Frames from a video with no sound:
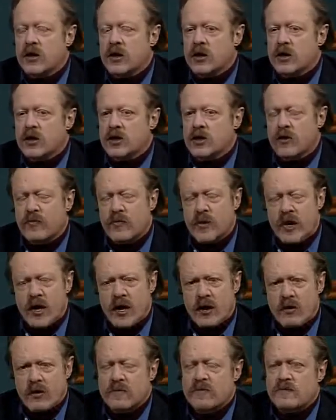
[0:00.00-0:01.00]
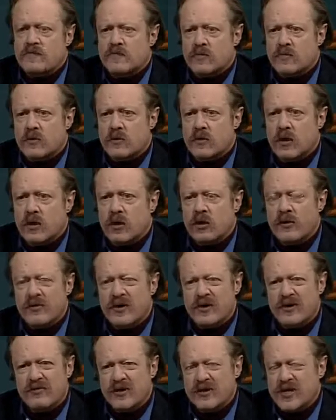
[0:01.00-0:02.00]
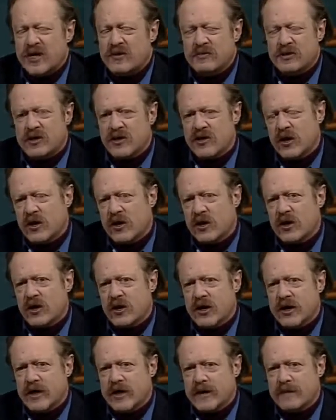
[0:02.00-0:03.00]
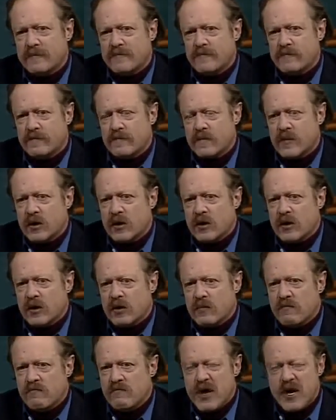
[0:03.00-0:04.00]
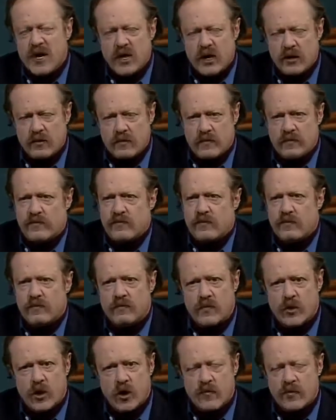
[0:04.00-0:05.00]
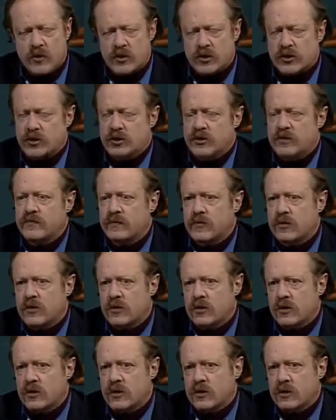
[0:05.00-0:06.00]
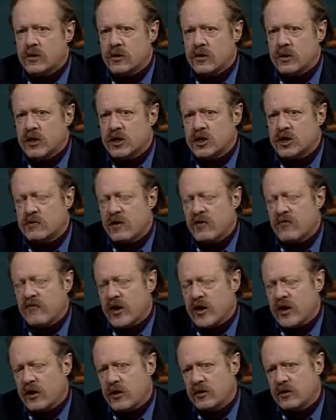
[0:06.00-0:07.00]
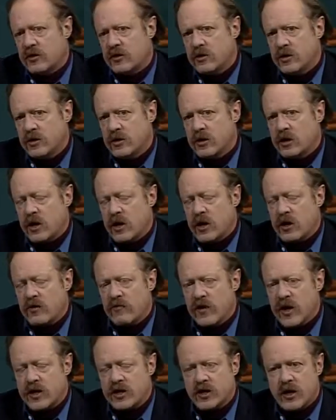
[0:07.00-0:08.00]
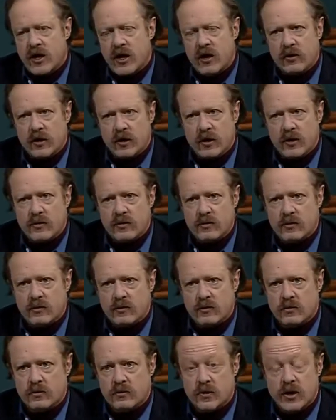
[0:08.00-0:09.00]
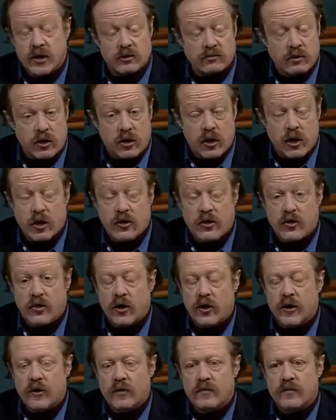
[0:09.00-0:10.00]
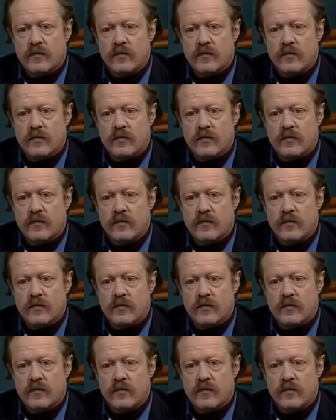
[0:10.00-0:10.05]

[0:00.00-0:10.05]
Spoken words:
Schopenhauer ultimately seems to think that meaning, purpose, is to be found in a kind of rationality. That's what Kant thought.